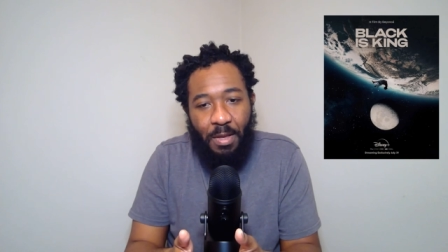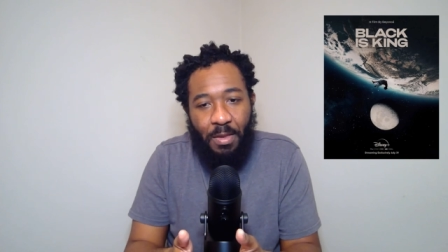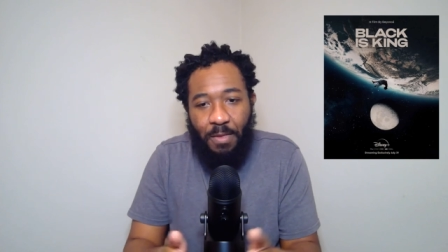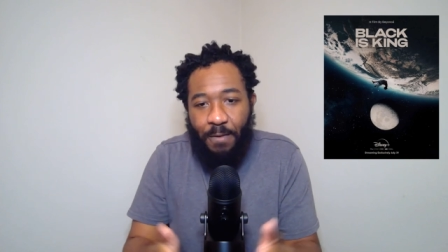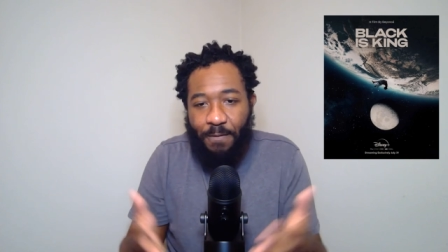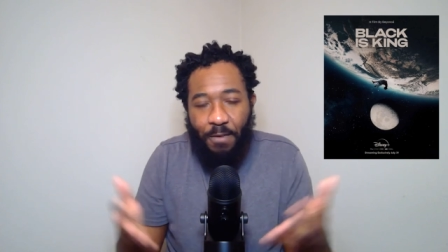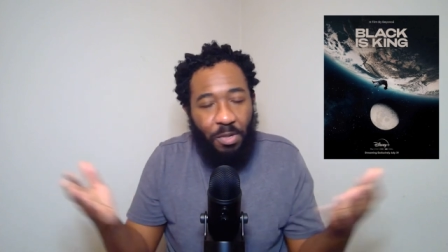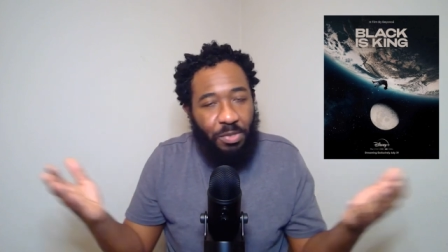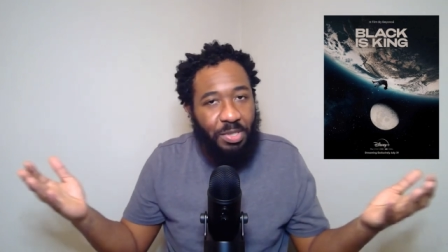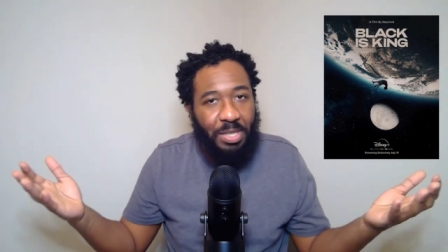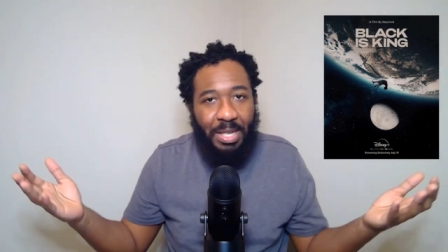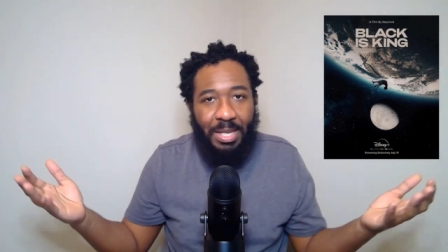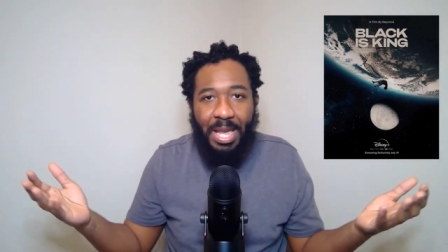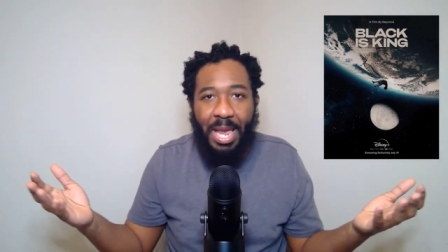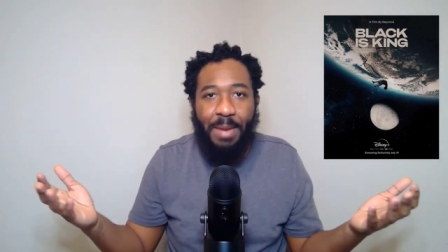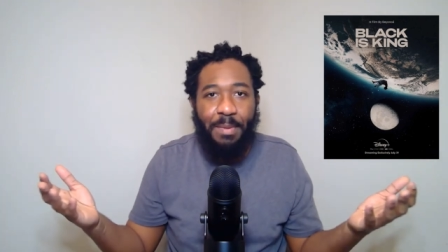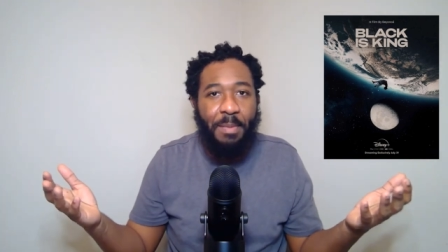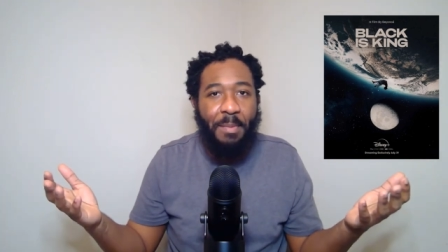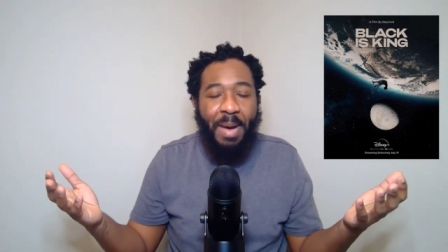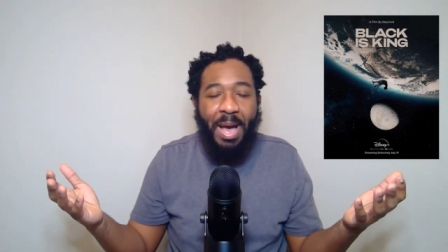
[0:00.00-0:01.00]
the first thing that
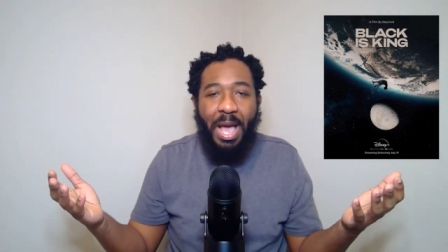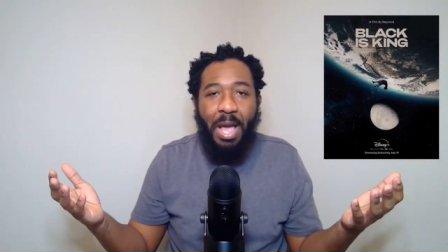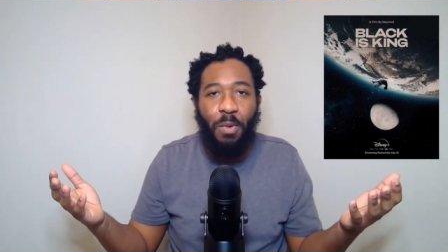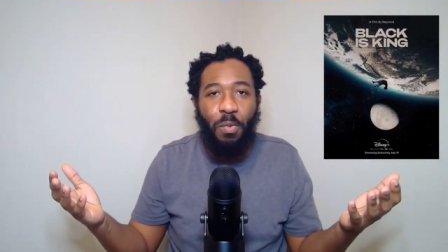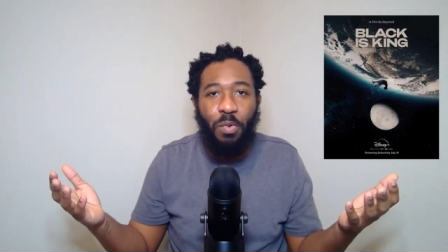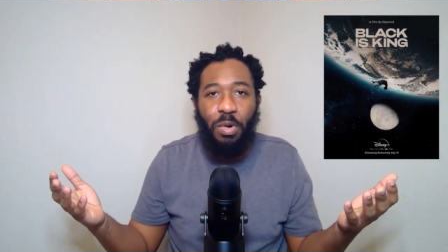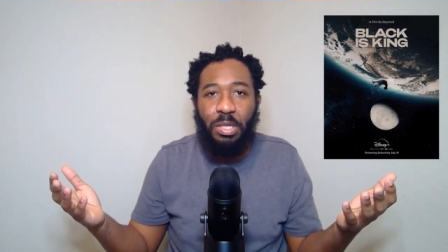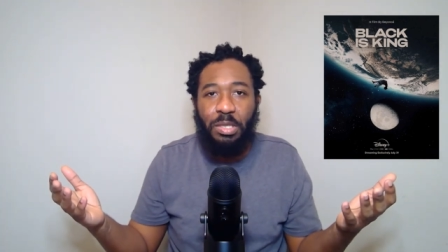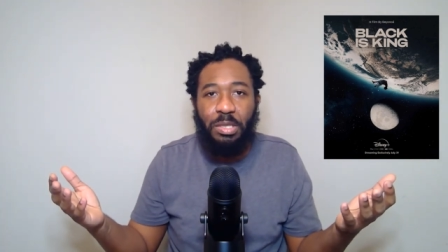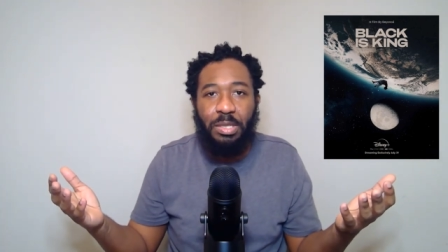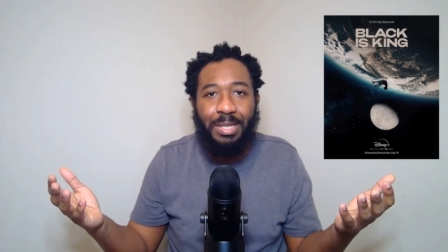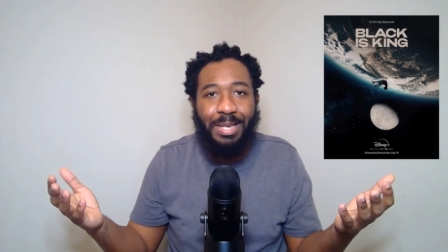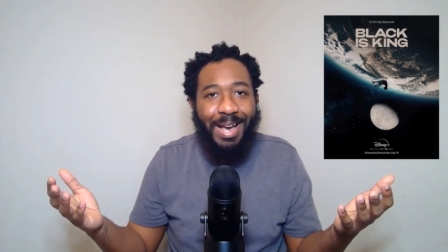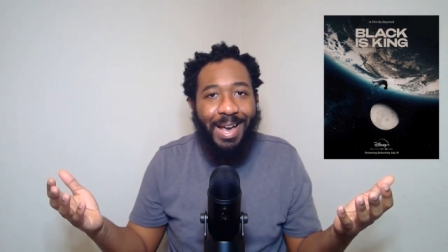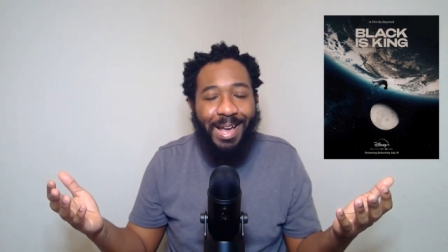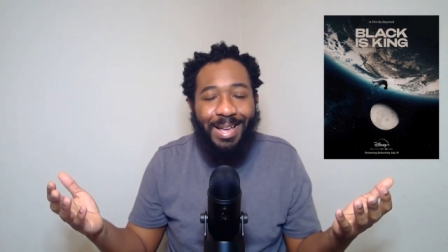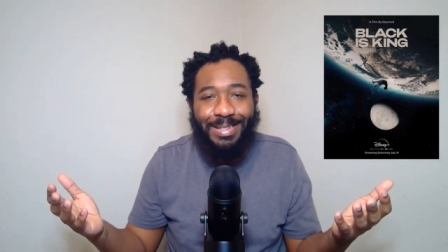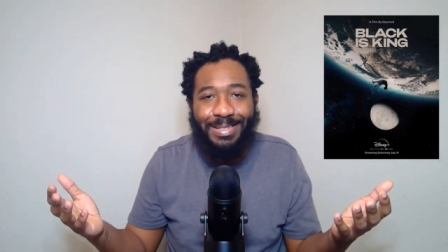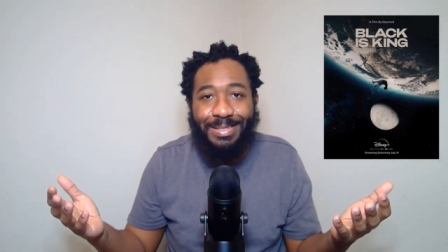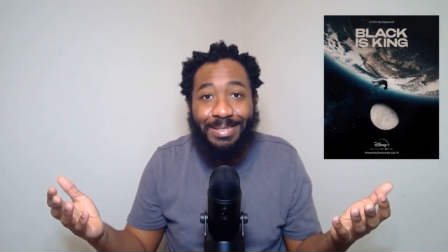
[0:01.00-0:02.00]
came to mind was,
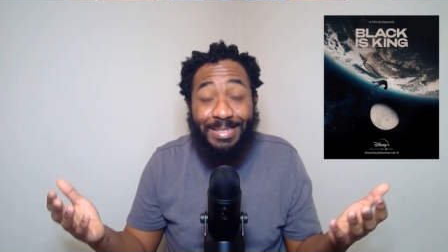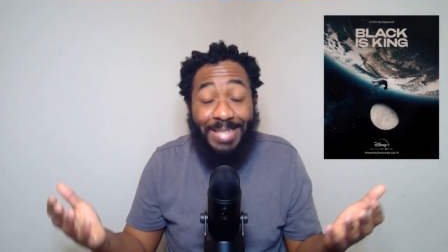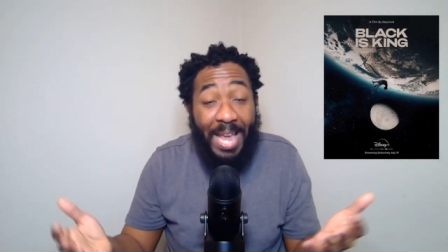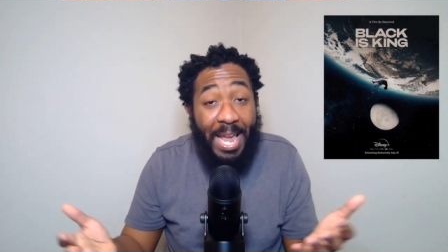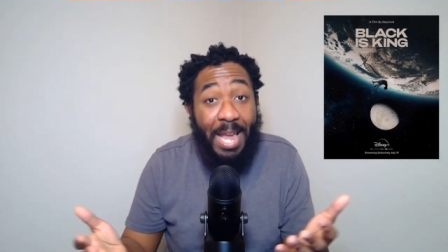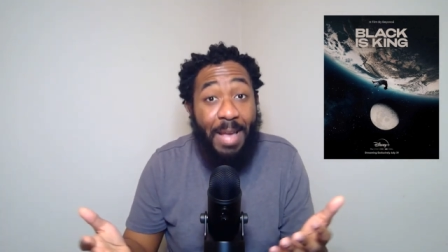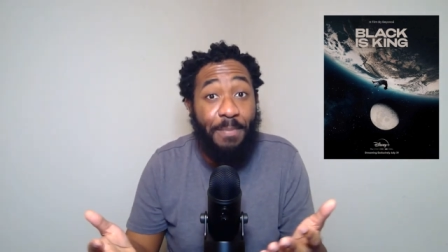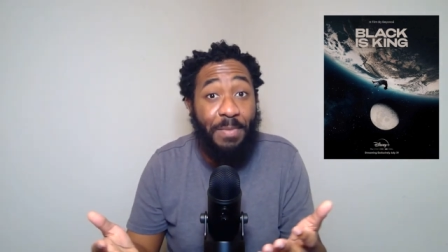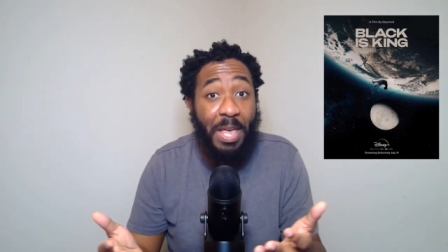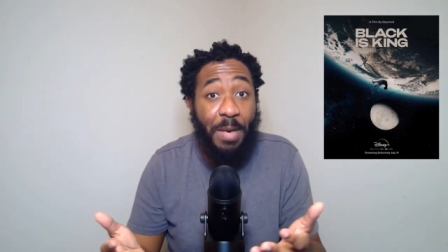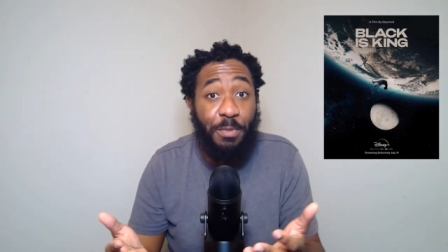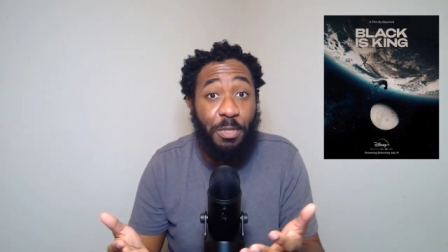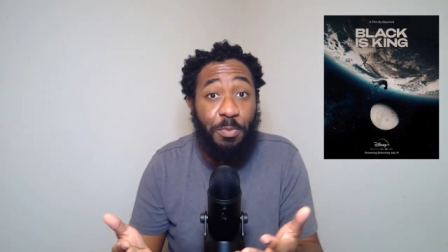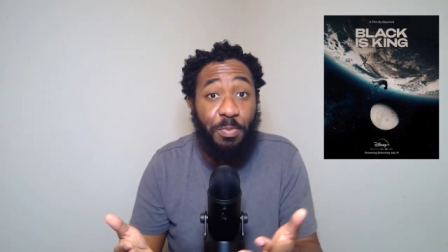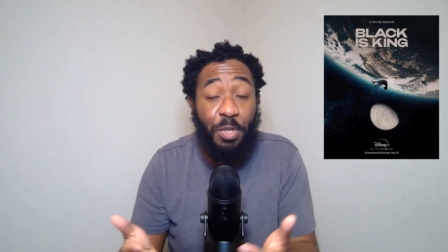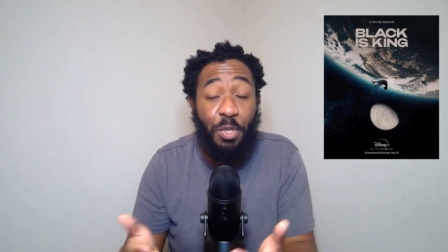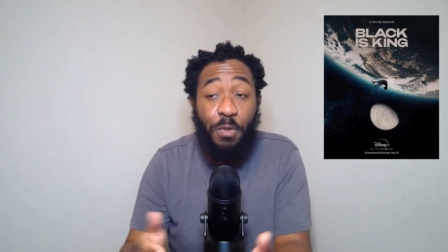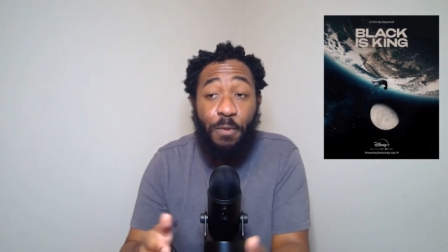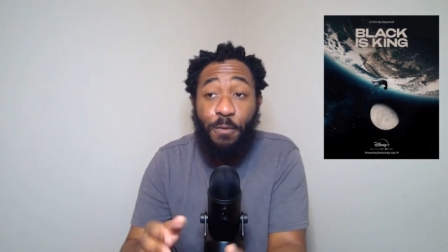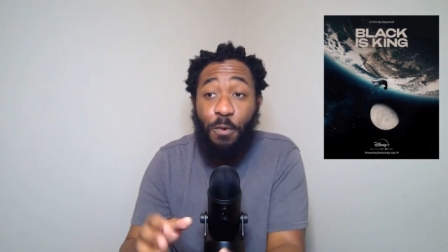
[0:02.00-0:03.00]
God damn, that was
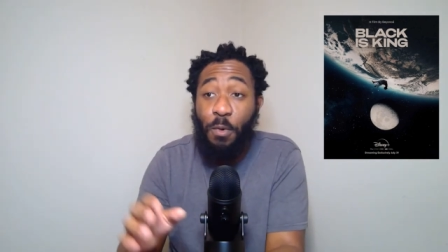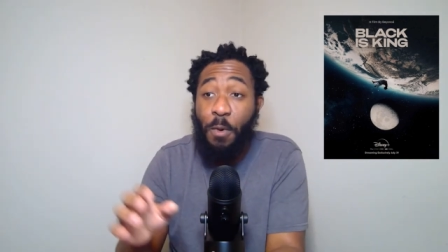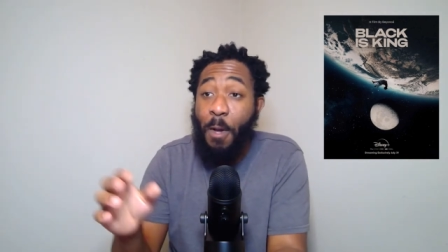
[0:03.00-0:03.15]
beautiful.